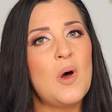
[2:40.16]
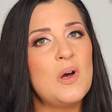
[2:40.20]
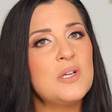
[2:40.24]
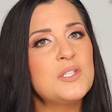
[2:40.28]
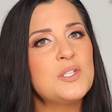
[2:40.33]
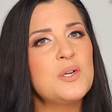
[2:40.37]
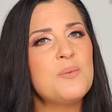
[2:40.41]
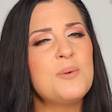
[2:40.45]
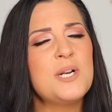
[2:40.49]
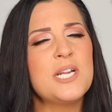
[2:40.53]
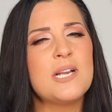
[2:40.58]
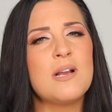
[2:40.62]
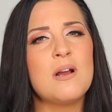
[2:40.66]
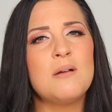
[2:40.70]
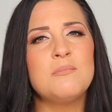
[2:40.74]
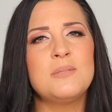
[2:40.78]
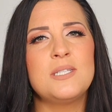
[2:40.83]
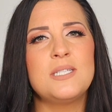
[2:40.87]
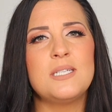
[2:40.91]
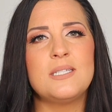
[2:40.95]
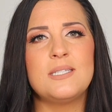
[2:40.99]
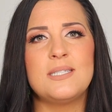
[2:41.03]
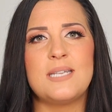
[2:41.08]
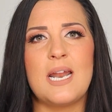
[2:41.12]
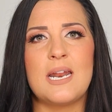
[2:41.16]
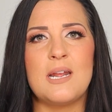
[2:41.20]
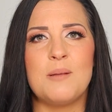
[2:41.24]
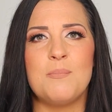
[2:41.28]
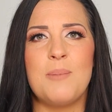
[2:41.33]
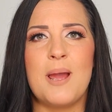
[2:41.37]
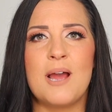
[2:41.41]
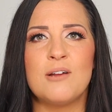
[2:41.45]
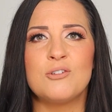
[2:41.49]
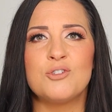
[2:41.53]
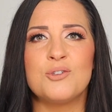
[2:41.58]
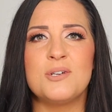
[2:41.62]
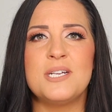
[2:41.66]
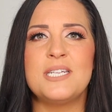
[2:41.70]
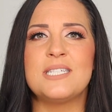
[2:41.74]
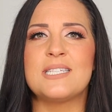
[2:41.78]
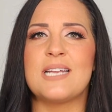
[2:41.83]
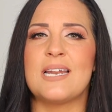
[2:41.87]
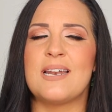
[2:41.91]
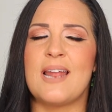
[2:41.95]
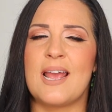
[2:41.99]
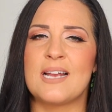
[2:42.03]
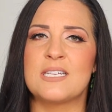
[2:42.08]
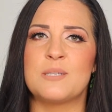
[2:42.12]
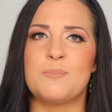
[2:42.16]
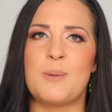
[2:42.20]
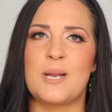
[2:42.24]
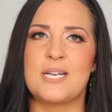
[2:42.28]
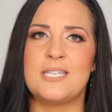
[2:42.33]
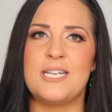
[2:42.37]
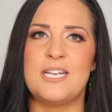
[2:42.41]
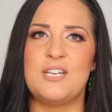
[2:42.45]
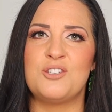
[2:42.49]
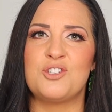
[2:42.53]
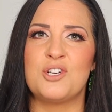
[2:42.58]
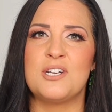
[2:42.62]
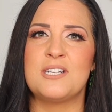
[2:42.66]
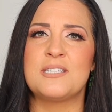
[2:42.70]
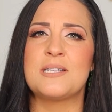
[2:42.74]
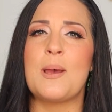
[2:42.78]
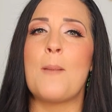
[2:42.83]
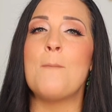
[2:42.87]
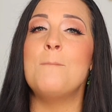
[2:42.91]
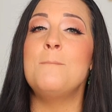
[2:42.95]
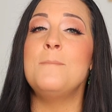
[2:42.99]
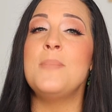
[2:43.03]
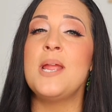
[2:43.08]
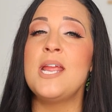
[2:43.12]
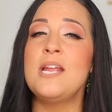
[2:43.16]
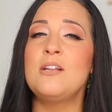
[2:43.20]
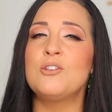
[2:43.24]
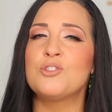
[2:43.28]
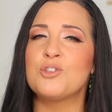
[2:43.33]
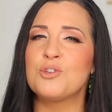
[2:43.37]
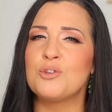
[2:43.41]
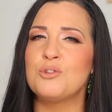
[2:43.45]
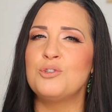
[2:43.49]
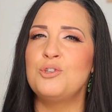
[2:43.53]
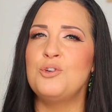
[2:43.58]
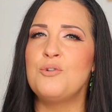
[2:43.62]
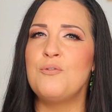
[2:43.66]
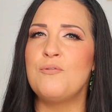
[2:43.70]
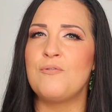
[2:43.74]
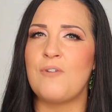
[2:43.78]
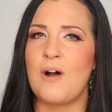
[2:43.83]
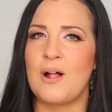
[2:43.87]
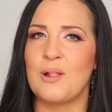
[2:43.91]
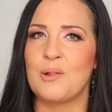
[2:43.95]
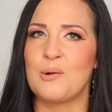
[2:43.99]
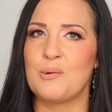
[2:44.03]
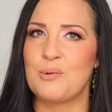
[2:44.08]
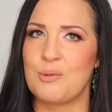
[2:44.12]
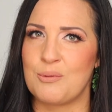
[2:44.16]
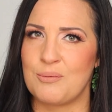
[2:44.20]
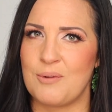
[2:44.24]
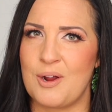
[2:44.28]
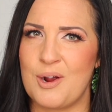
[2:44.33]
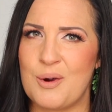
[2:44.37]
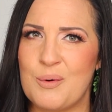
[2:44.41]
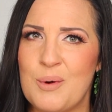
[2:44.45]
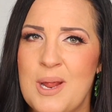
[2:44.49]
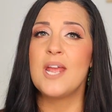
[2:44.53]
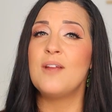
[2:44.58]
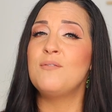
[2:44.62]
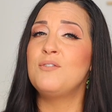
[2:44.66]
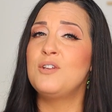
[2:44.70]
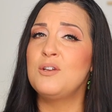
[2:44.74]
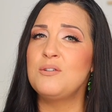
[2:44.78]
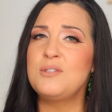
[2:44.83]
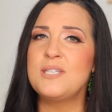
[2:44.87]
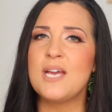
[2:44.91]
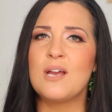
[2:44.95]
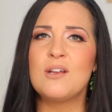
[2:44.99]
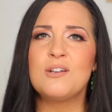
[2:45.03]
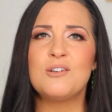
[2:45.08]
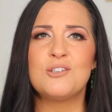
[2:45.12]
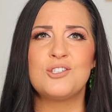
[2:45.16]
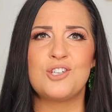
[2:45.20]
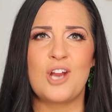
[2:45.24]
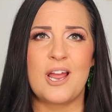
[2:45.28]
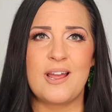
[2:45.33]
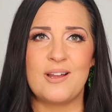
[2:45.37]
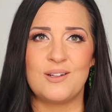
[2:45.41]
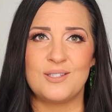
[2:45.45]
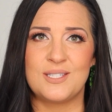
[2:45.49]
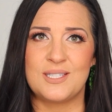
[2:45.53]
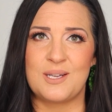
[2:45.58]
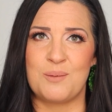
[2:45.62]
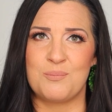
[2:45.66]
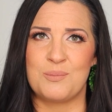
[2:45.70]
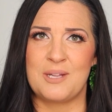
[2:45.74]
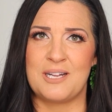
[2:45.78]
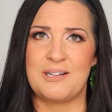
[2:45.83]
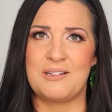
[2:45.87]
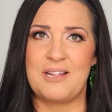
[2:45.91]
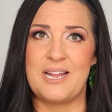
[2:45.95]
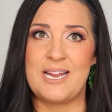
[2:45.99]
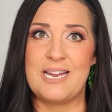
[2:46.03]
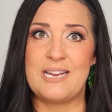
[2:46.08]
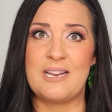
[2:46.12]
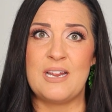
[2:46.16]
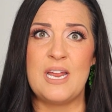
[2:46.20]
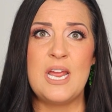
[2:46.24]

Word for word: Also, when it comes to setting boundaries and expectations, make sure you follow through. If you tell your child something like,